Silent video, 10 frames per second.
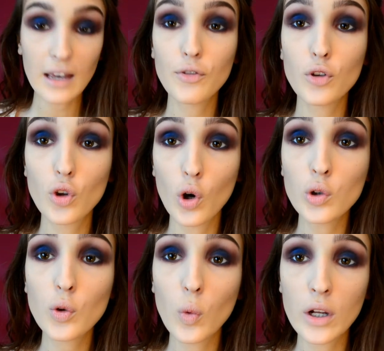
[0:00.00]
If you
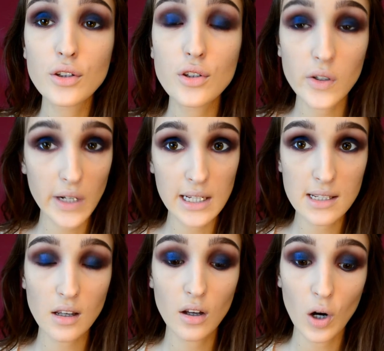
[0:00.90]
don't want to
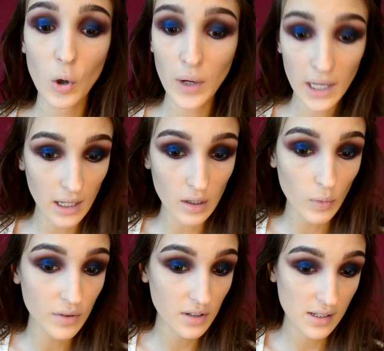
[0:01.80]
risk going in
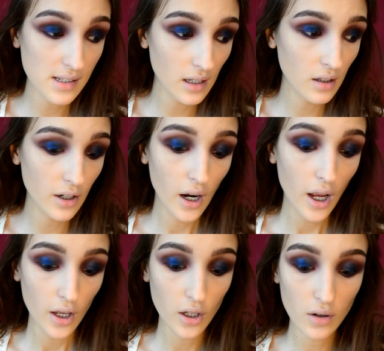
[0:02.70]
with concealer,
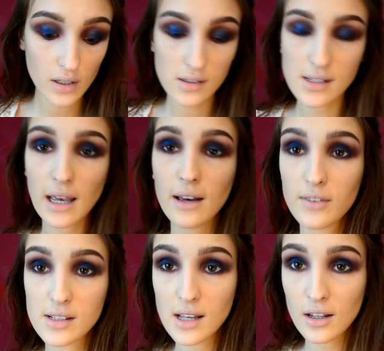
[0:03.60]
you can take
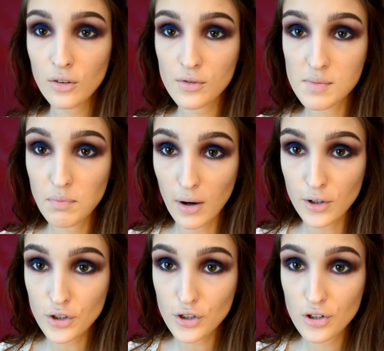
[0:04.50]
this kind of
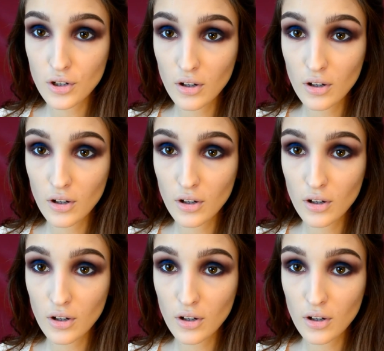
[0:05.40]
sponge